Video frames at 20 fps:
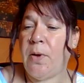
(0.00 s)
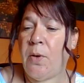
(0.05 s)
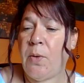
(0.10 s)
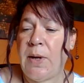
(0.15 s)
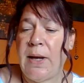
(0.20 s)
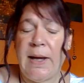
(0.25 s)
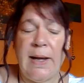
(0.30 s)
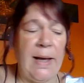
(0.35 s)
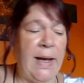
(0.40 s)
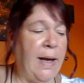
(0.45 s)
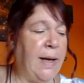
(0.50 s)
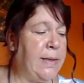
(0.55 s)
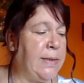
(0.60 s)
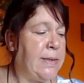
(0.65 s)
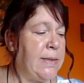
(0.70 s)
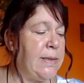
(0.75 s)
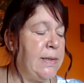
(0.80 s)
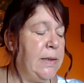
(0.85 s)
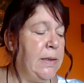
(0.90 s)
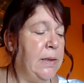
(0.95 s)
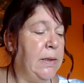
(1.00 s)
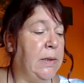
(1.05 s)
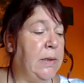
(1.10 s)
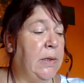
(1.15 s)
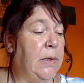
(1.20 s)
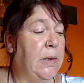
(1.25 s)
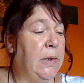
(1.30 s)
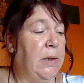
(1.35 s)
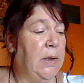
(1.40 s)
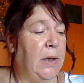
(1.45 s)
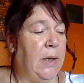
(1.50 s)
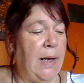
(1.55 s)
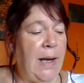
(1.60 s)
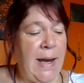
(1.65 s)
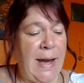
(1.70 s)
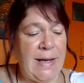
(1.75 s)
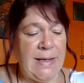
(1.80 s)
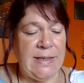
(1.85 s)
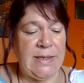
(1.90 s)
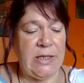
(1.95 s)
Okay, guys,
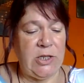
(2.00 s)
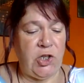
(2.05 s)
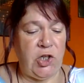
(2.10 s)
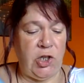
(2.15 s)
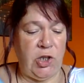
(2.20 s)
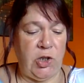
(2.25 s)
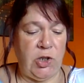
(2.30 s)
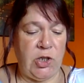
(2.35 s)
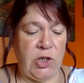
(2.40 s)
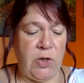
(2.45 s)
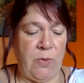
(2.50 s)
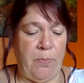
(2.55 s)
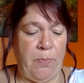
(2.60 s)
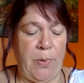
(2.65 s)
let's choose some